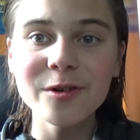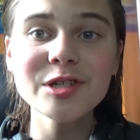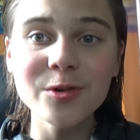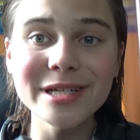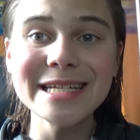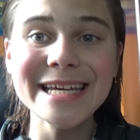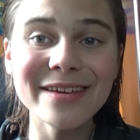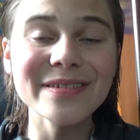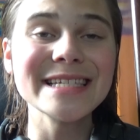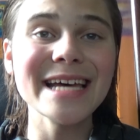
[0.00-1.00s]
Chris Christie
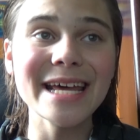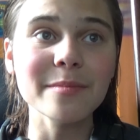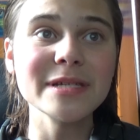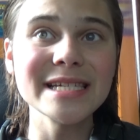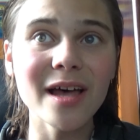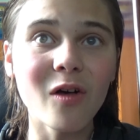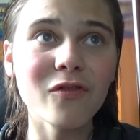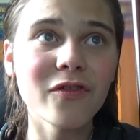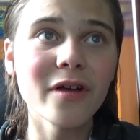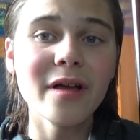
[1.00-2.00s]
even said
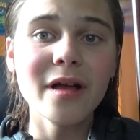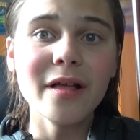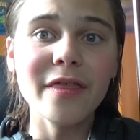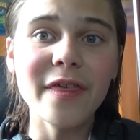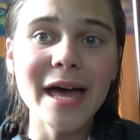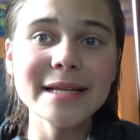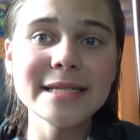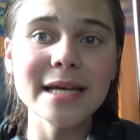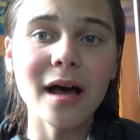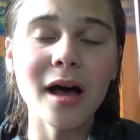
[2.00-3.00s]
himself that